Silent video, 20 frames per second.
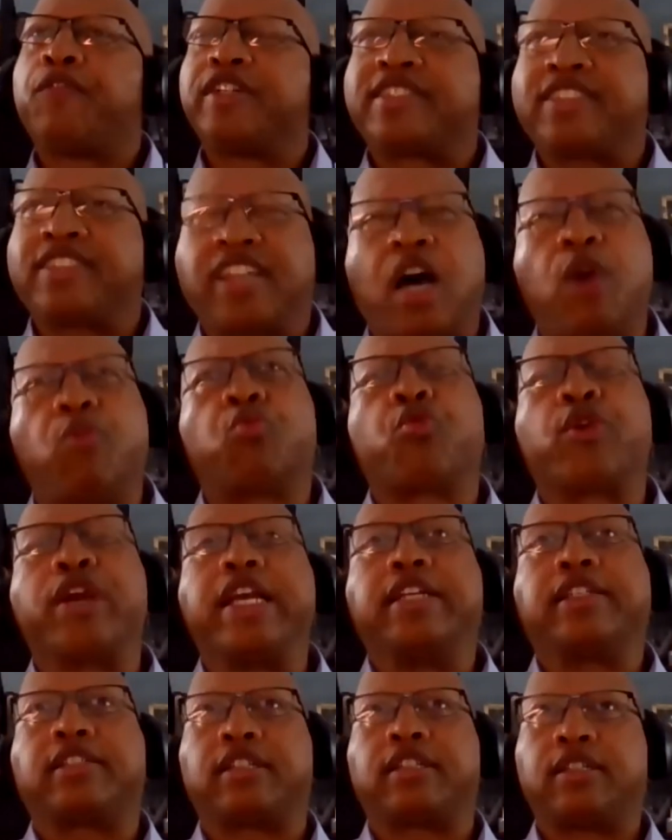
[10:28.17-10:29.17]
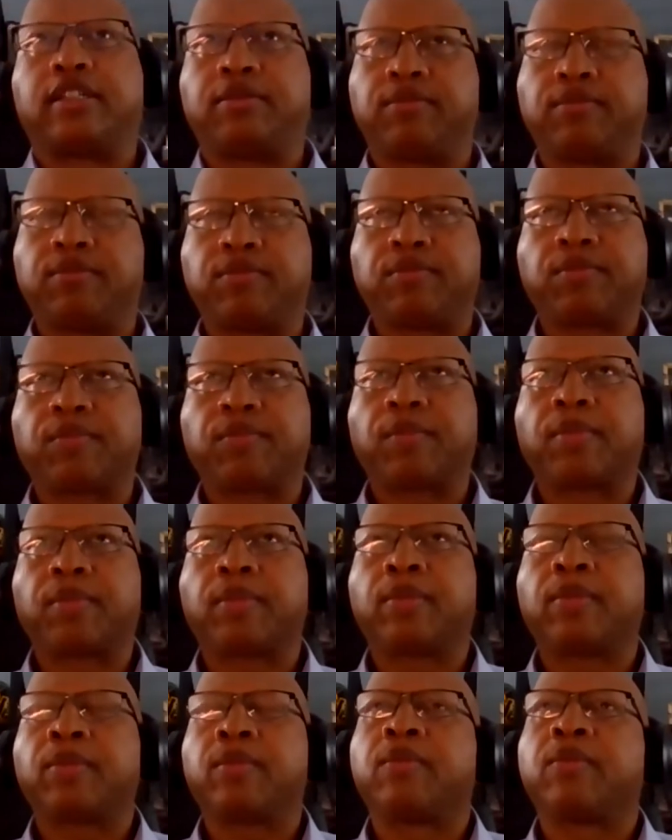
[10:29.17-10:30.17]
For some reason,
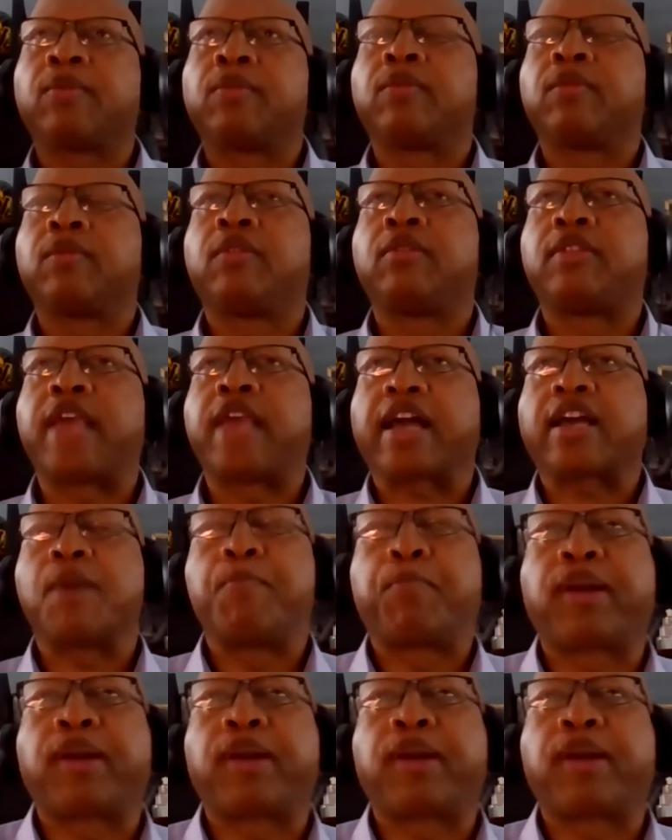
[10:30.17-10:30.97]
that